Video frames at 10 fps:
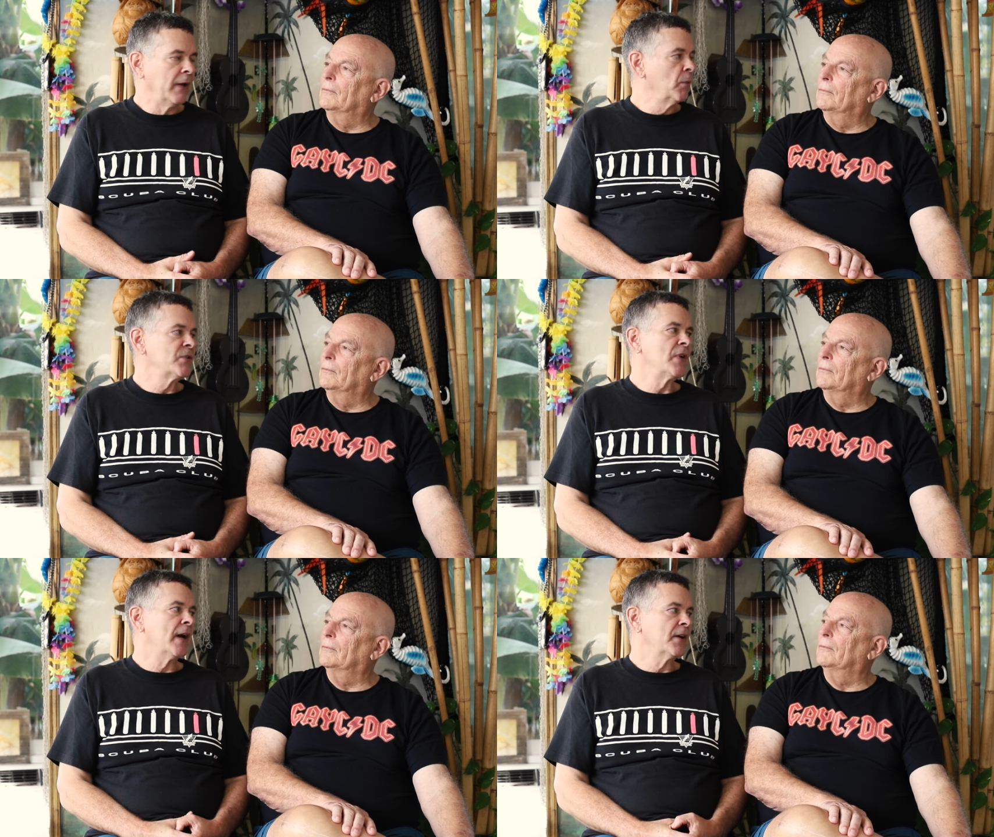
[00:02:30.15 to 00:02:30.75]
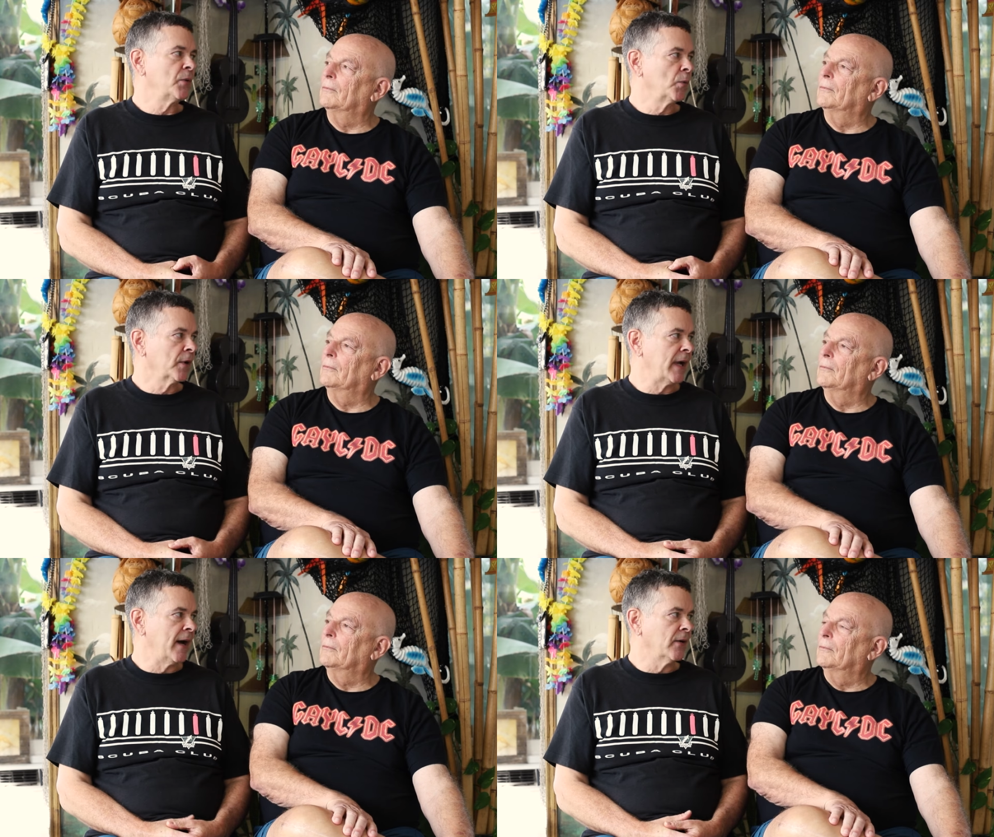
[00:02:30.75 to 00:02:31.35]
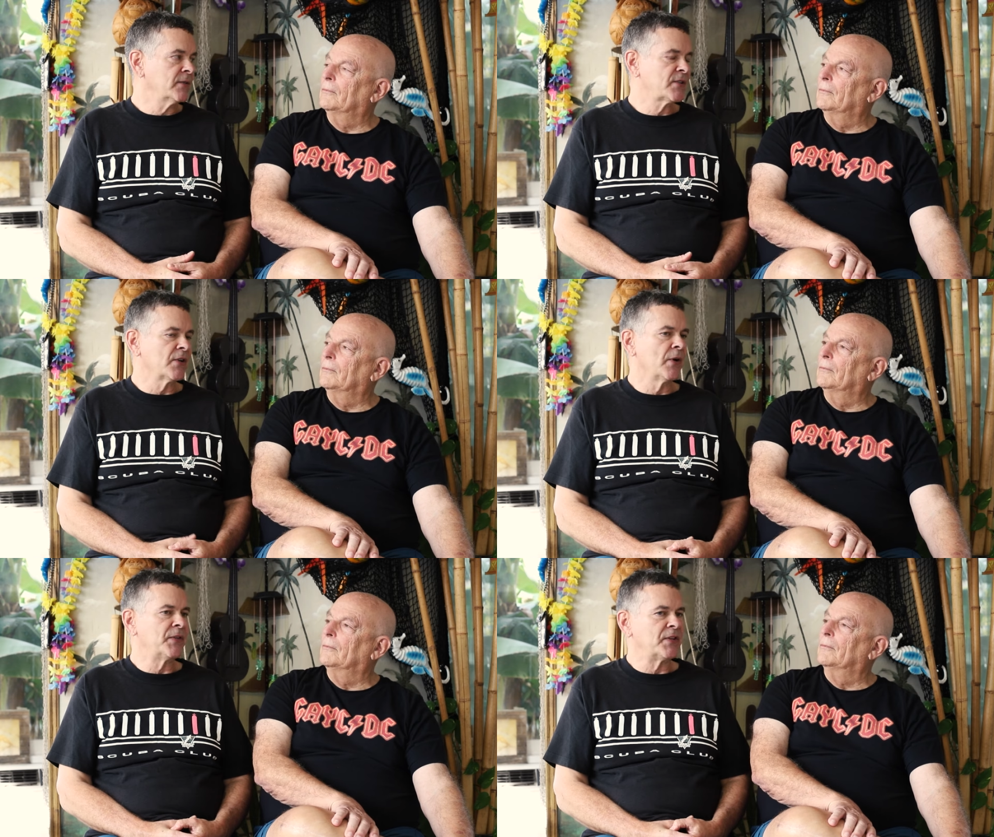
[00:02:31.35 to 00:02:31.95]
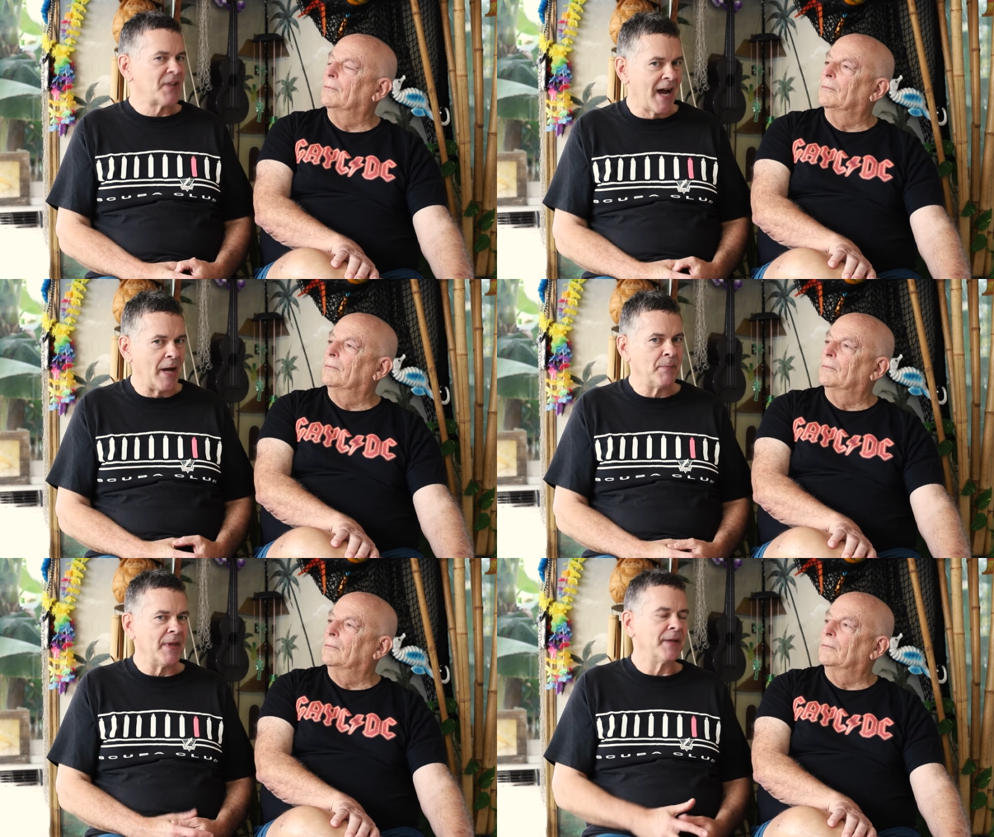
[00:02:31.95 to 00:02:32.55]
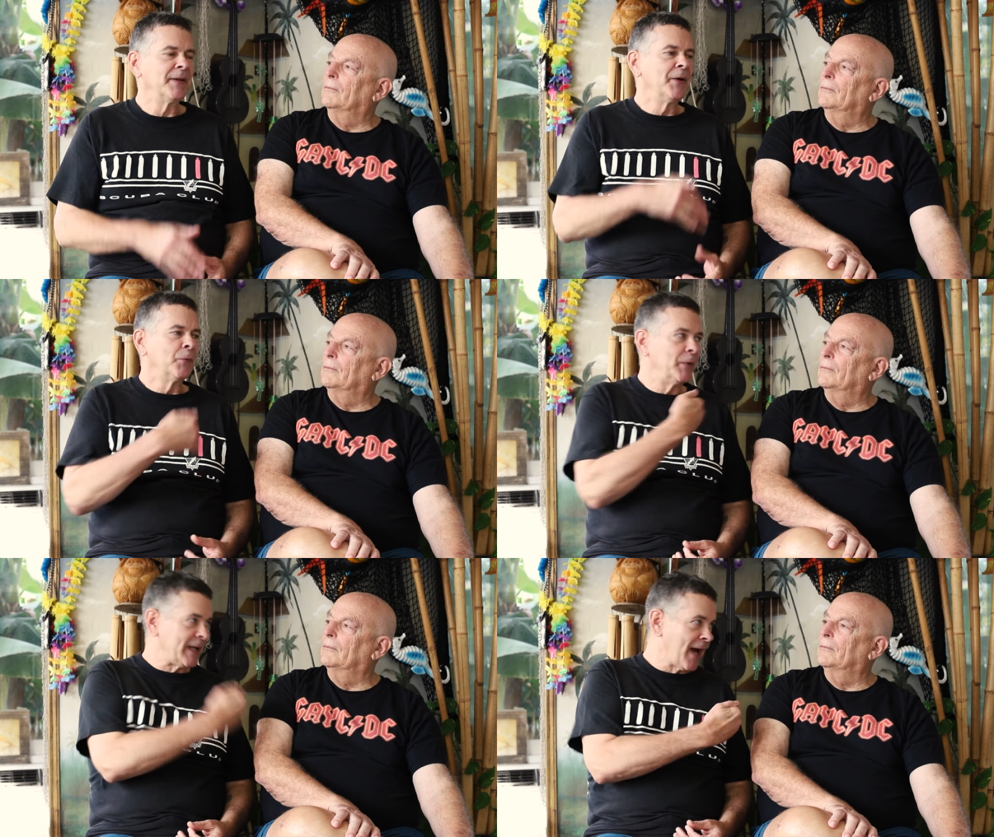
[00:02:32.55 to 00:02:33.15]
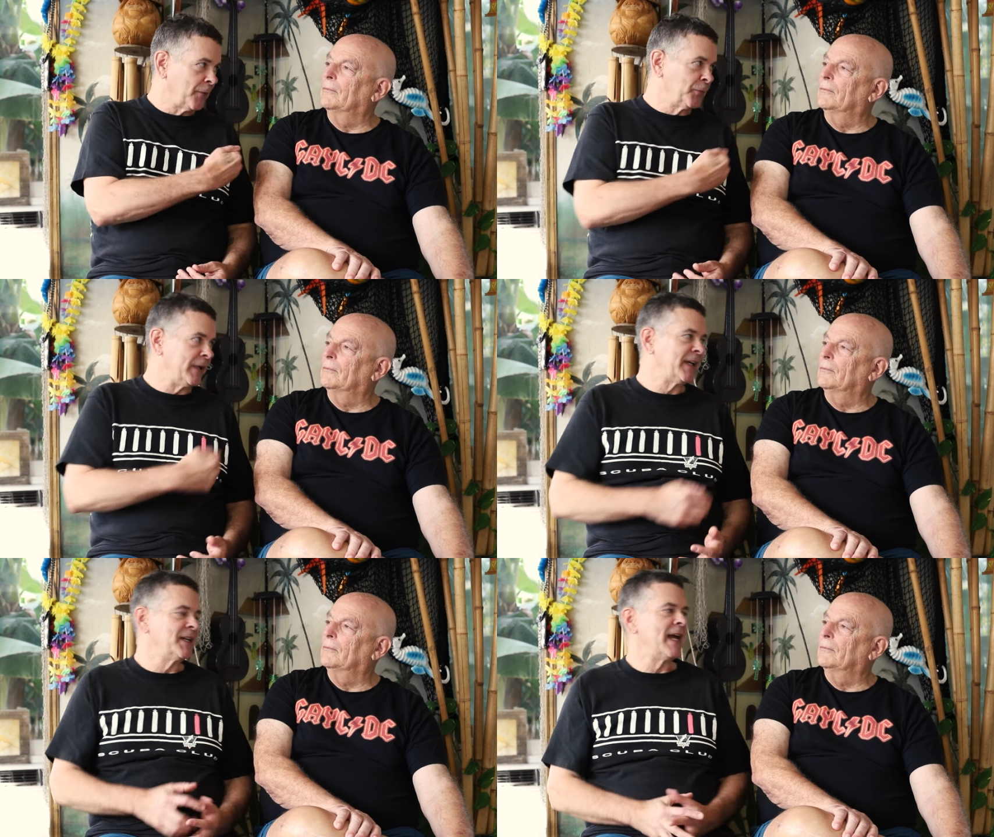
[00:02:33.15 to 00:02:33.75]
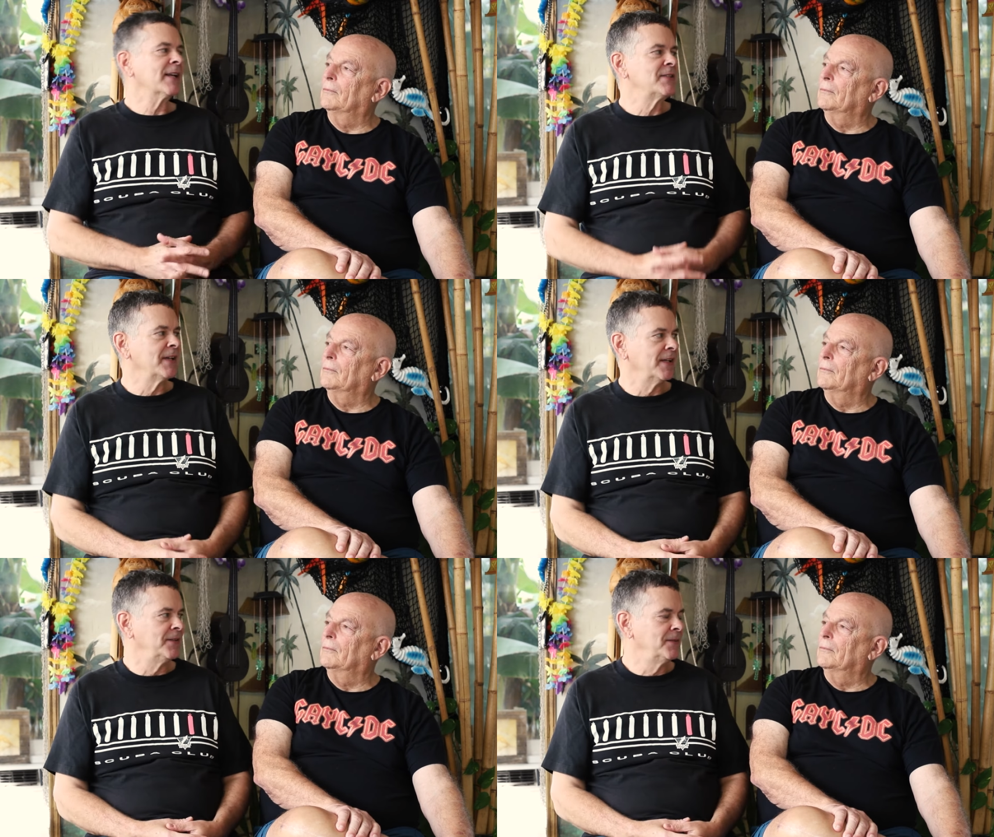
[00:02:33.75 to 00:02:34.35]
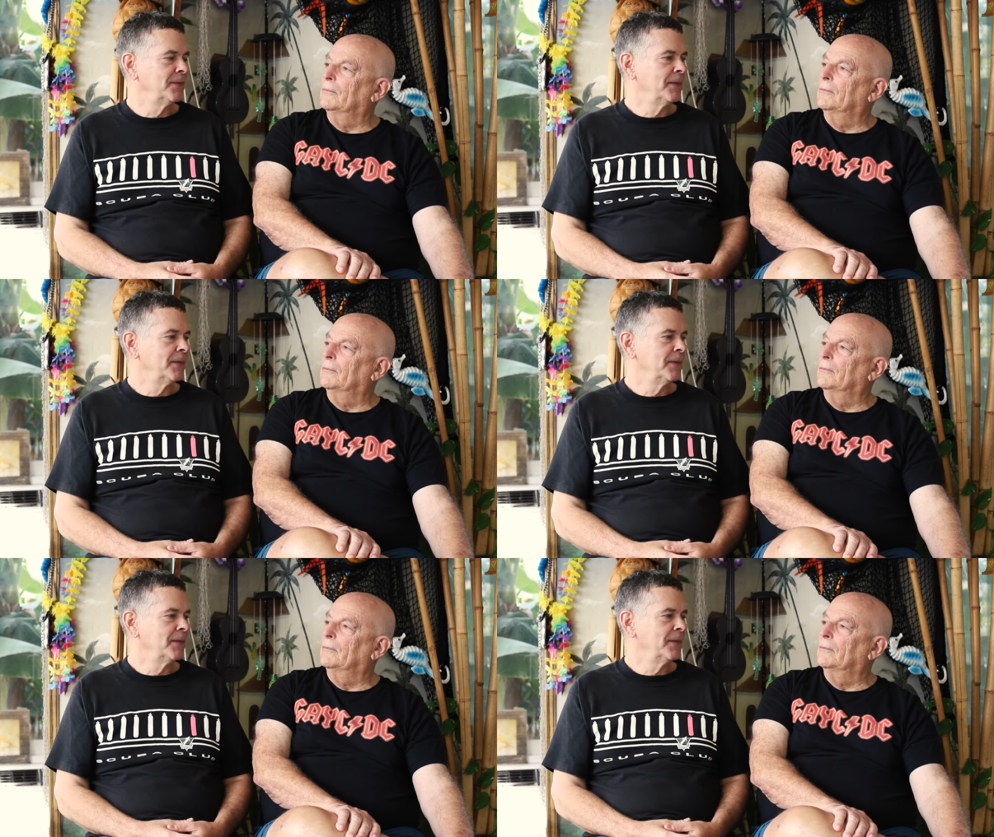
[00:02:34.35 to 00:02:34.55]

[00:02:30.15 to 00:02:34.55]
Speaker 1: it was not going to work out. So at the time that we got reconnected,